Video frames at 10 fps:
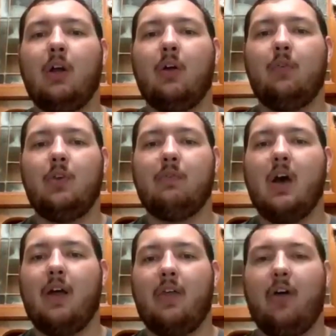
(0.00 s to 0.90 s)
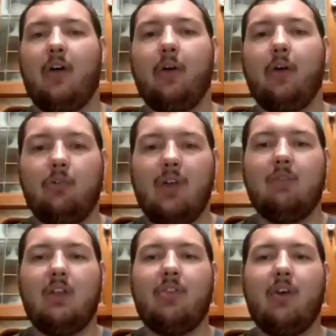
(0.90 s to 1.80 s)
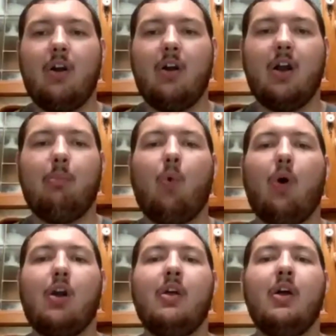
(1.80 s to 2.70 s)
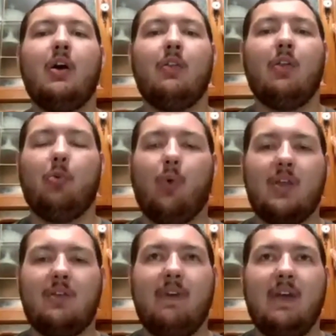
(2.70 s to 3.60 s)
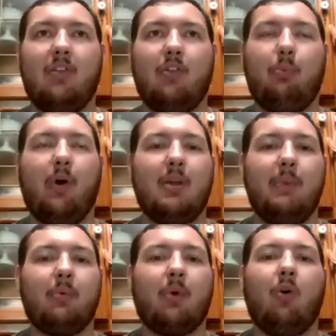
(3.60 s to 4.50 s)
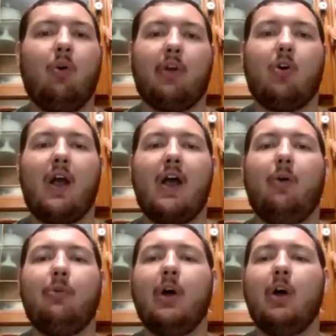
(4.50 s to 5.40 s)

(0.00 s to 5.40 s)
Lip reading: You've got the 173rd Airborne. The 25th is playing a big role on the ground.